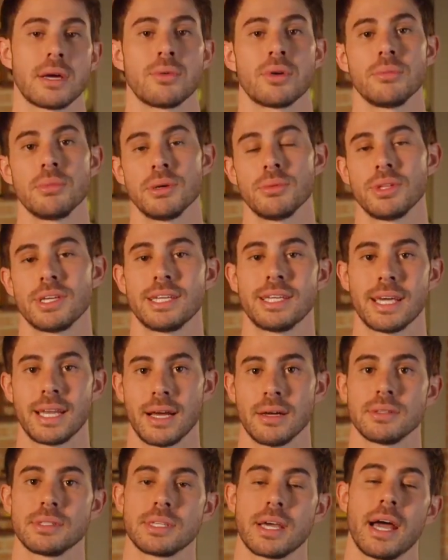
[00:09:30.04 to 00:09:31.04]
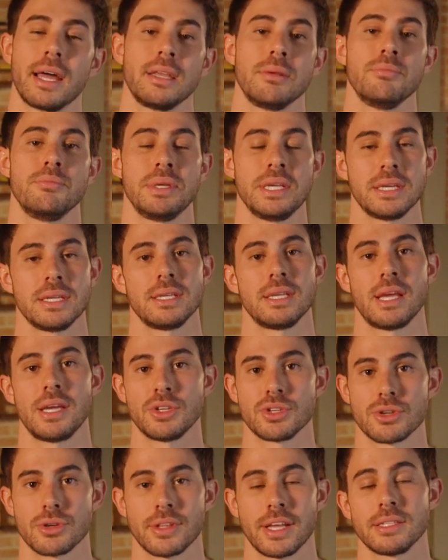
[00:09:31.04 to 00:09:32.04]
want to be able to get outside and be in
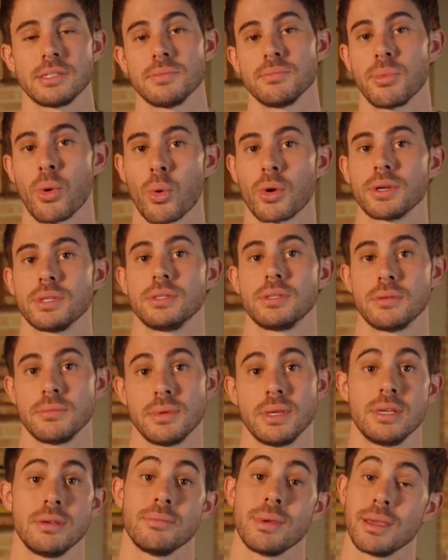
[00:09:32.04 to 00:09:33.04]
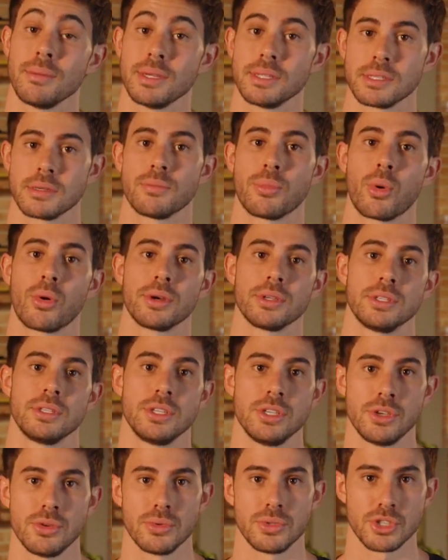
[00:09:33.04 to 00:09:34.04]
nature. That's important to me. Maybe it's important
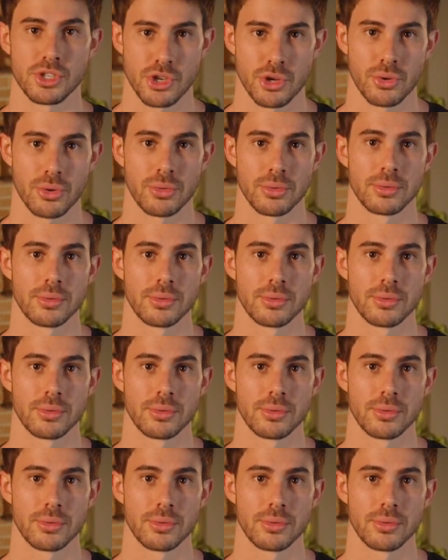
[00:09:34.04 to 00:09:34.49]
to you too.